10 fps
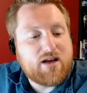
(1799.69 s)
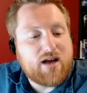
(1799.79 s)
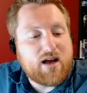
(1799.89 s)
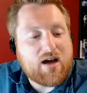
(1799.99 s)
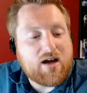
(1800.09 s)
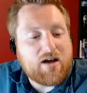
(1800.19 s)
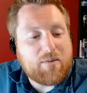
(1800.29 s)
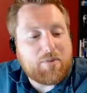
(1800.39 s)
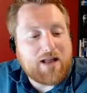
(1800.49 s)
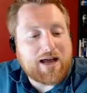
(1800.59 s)
Uh,
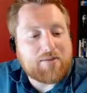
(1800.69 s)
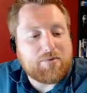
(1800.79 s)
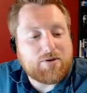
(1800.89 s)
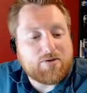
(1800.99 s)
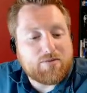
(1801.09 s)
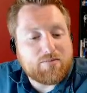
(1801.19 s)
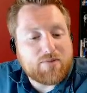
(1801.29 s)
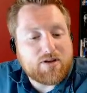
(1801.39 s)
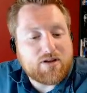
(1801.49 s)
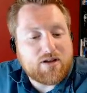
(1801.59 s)
a black
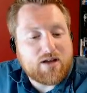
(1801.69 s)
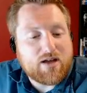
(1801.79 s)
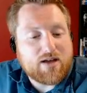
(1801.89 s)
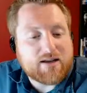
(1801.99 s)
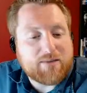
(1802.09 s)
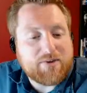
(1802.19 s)
bloom uh, can be